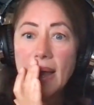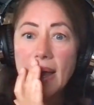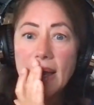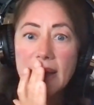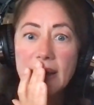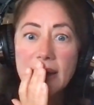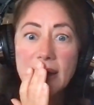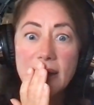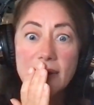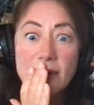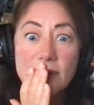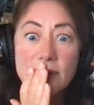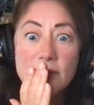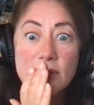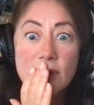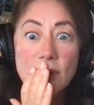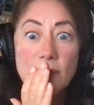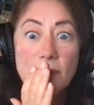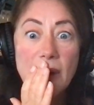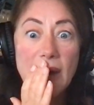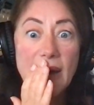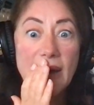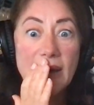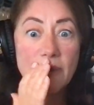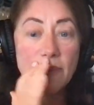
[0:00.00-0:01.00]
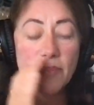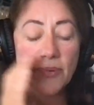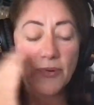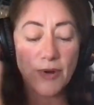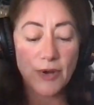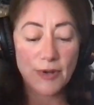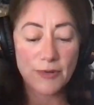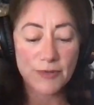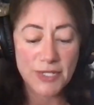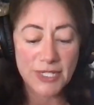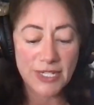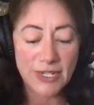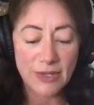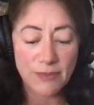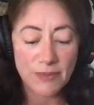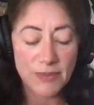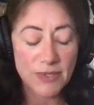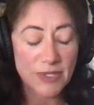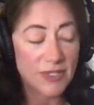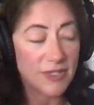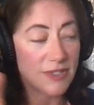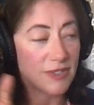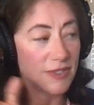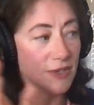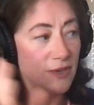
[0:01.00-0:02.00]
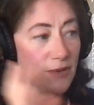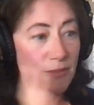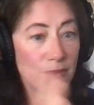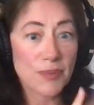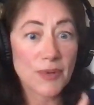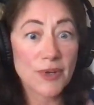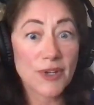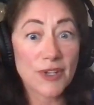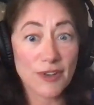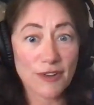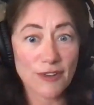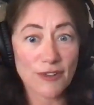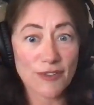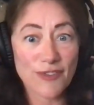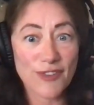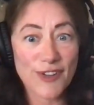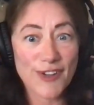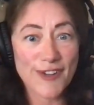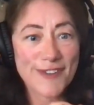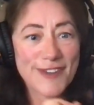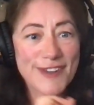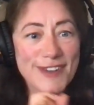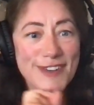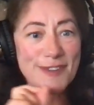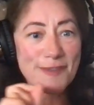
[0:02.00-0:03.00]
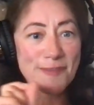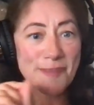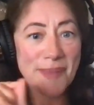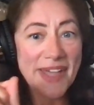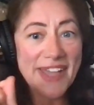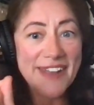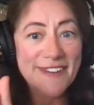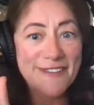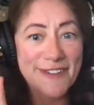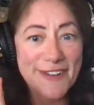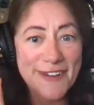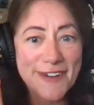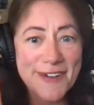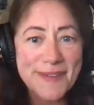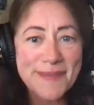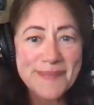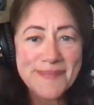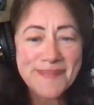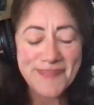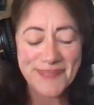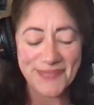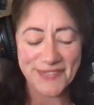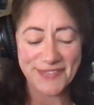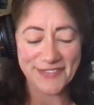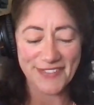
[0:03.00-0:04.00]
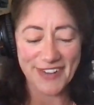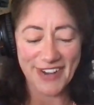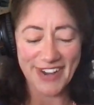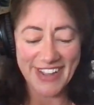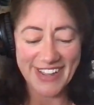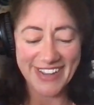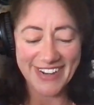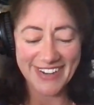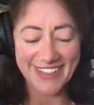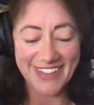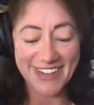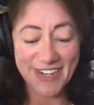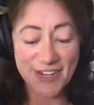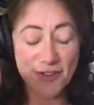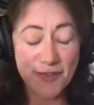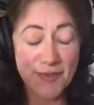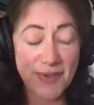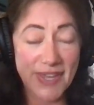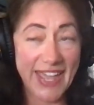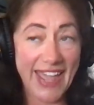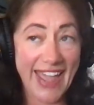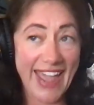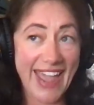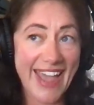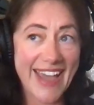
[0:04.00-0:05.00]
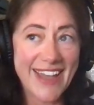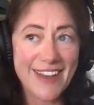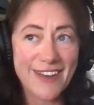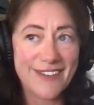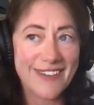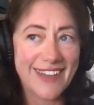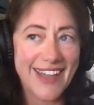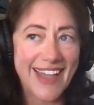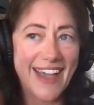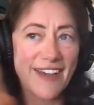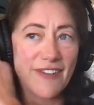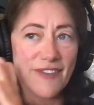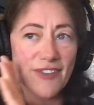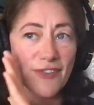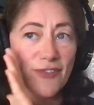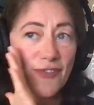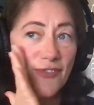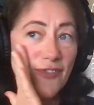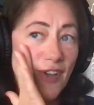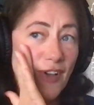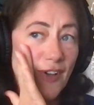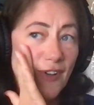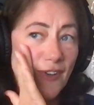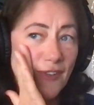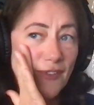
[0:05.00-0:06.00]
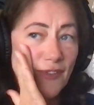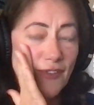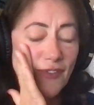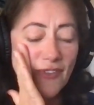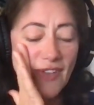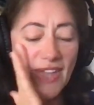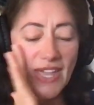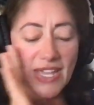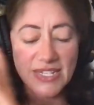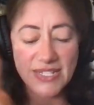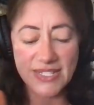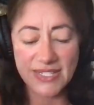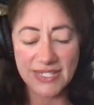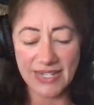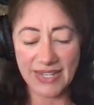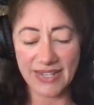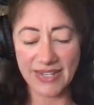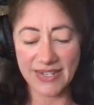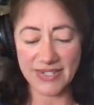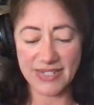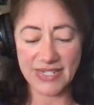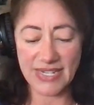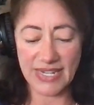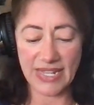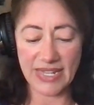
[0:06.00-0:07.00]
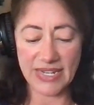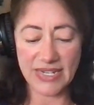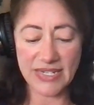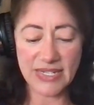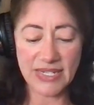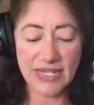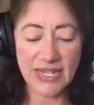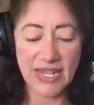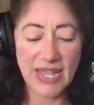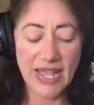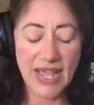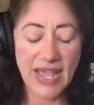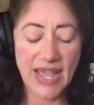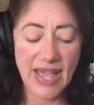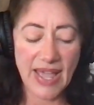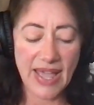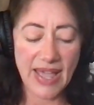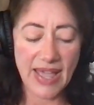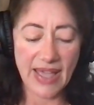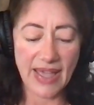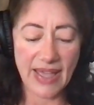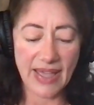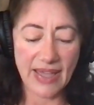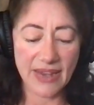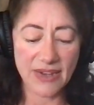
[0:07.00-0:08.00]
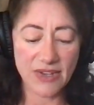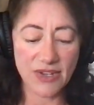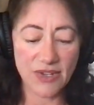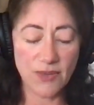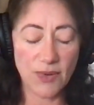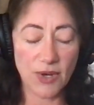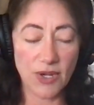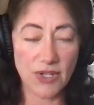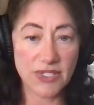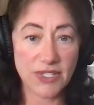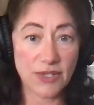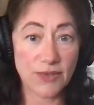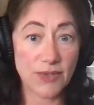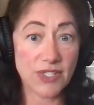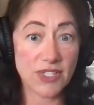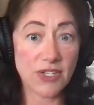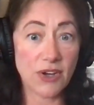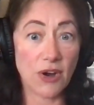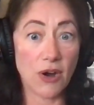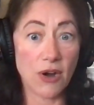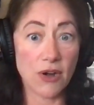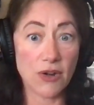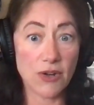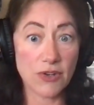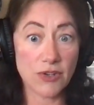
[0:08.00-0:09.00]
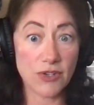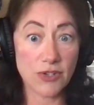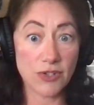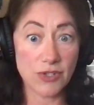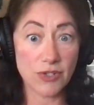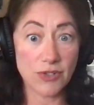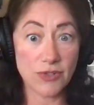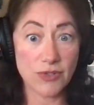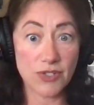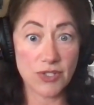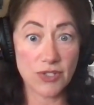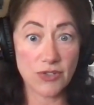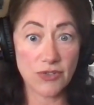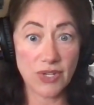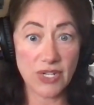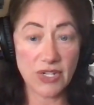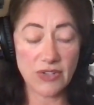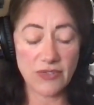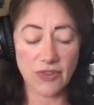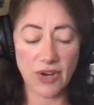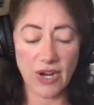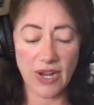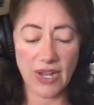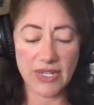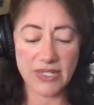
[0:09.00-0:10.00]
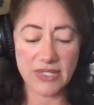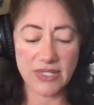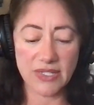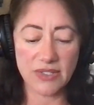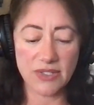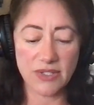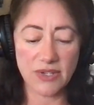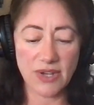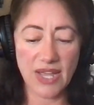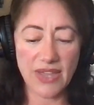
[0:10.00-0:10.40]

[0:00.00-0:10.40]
you know, so my pro tip is don't put your phone in your bedroom, right? Then you can't have a phone face indent. And you also, it's harder to do screen rise. And so